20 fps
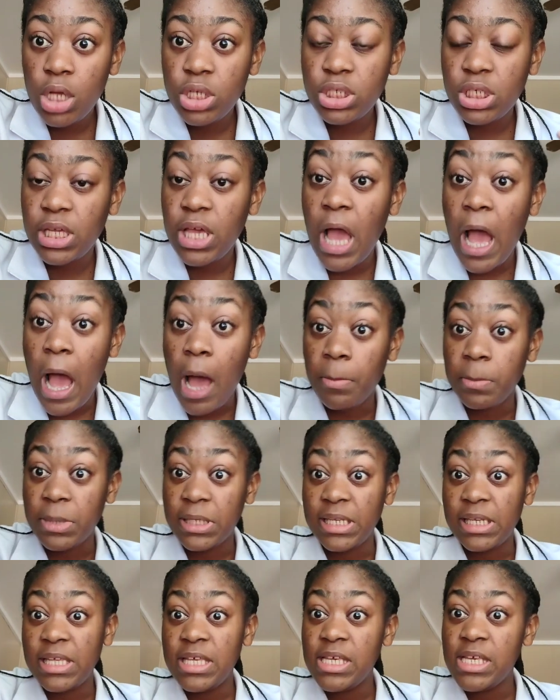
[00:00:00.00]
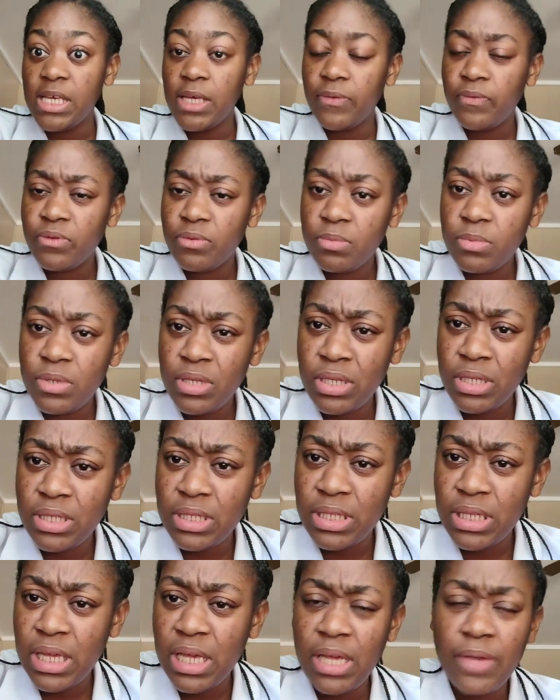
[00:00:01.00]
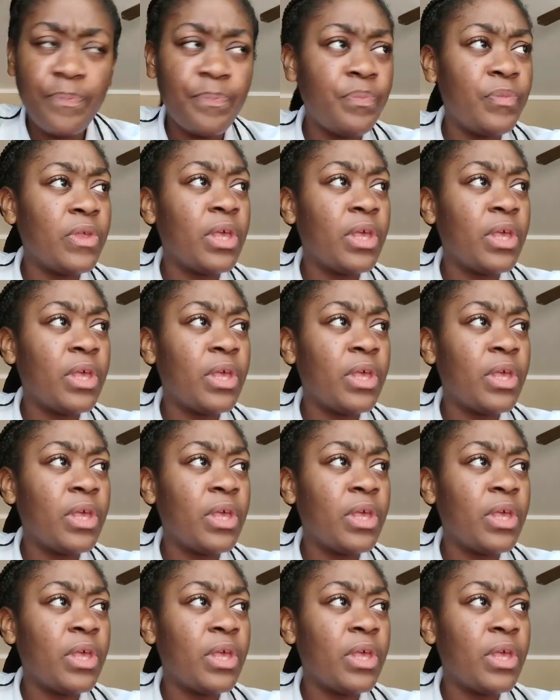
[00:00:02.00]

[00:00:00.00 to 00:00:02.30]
she can't believe. You say,